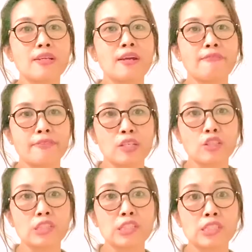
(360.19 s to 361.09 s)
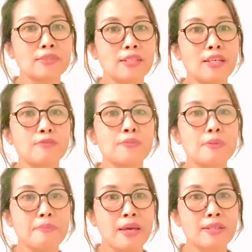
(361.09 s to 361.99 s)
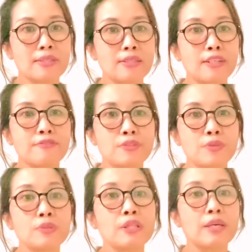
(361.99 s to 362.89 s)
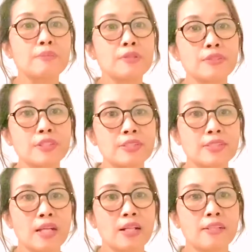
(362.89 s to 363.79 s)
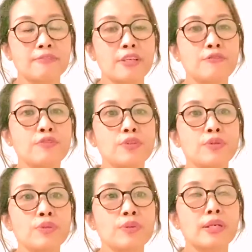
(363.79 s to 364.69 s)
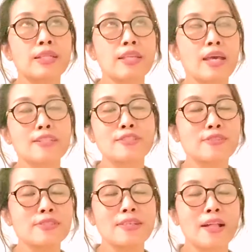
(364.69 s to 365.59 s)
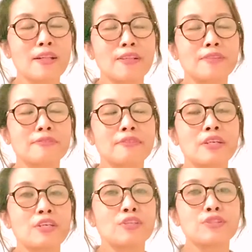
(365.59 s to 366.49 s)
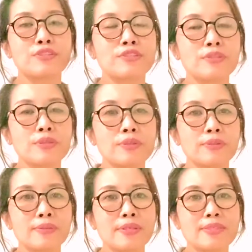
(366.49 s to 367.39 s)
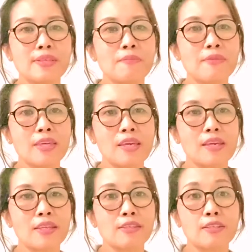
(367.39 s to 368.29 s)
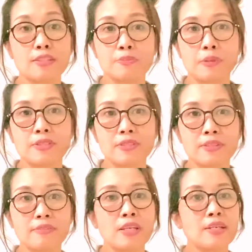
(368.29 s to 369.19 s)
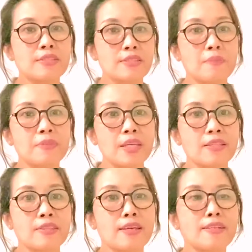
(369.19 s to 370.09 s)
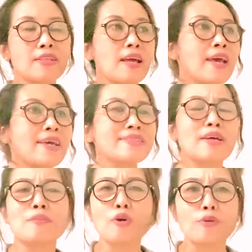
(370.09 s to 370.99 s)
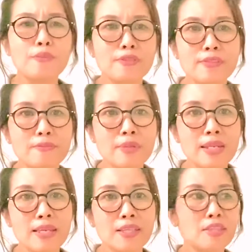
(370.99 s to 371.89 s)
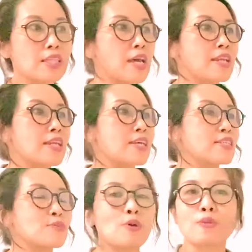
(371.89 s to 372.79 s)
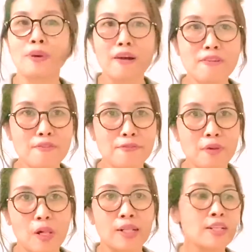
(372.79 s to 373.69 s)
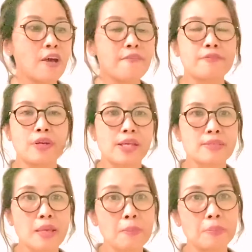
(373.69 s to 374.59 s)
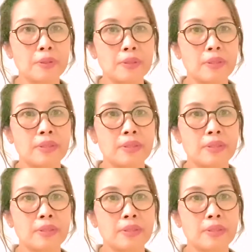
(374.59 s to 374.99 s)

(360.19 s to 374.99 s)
of English, it would be better if you label yourself, if you connect yourself to something that is positive, something that has a more positive meaning, that is more powerful. For example,